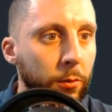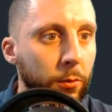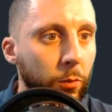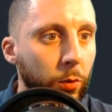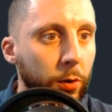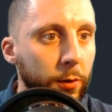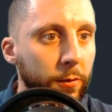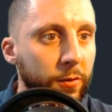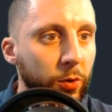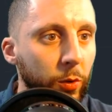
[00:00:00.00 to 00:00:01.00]
one,
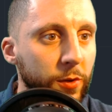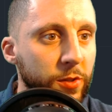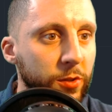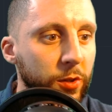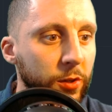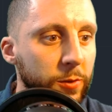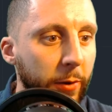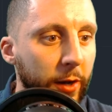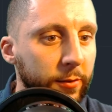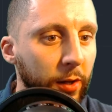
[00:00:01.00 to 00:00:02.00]
two. This is a good
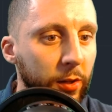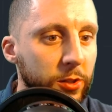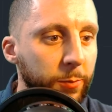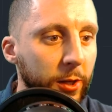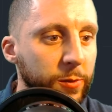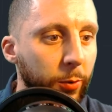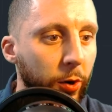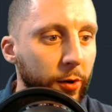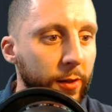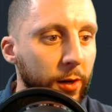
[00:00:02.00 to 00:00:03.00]
spot to hit
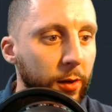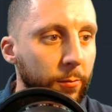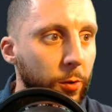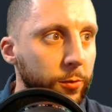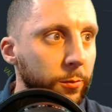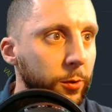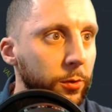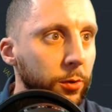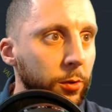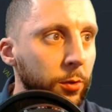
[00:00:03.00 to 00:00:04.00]
spacebar and then hit multiple.
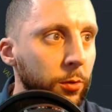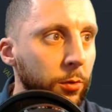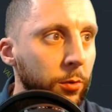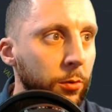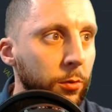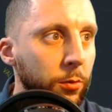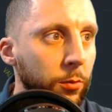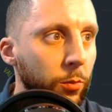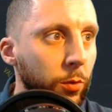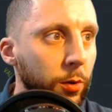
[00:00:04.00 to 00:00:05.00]

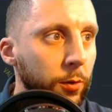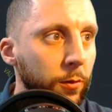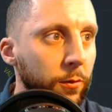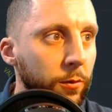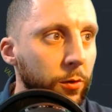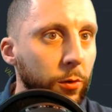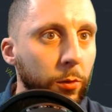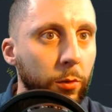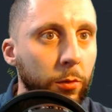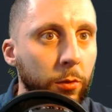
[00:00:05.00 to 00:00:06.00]
One,
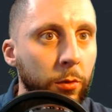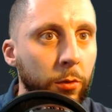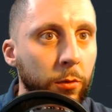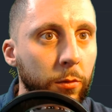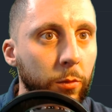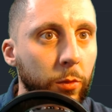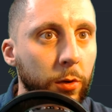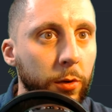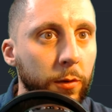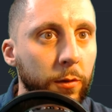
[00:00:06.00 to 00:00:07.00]
two,
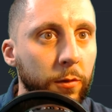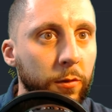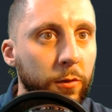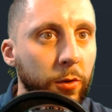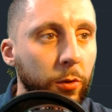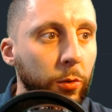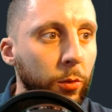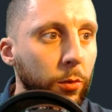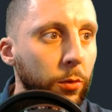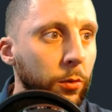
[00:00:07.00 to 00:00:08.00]
one, two,
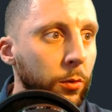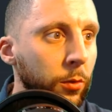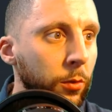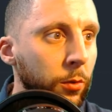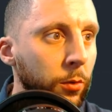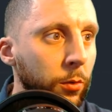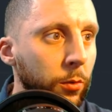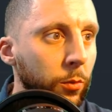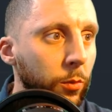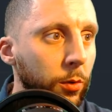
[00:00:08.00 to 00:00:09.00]

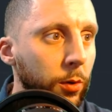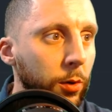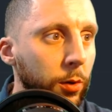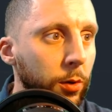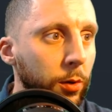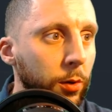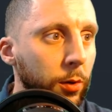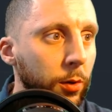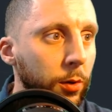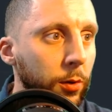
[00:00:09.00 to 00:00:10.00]

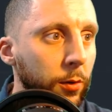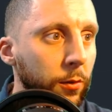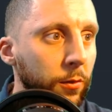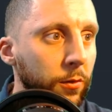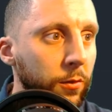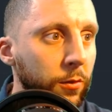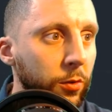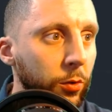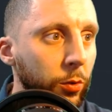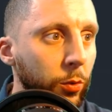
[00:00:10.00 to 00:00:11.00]
one,
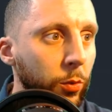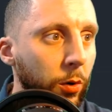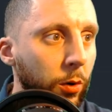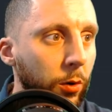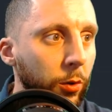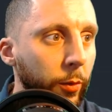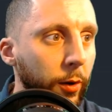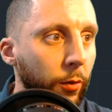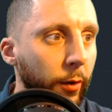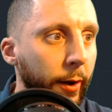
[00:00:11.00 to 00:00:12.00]
two, all the way
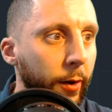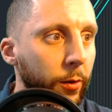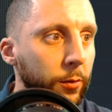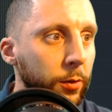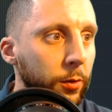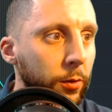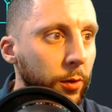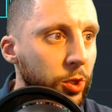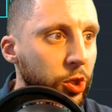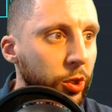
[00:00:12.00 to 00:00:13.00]
around.
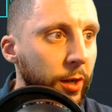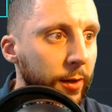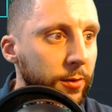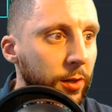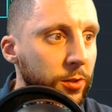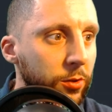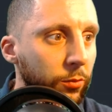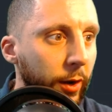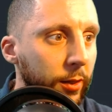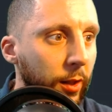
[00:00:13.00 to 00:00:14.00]
It should not touch the
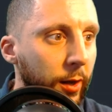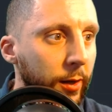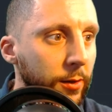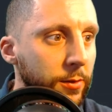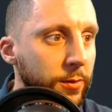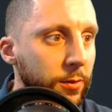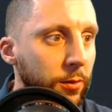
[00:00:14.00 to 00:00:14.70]
red lines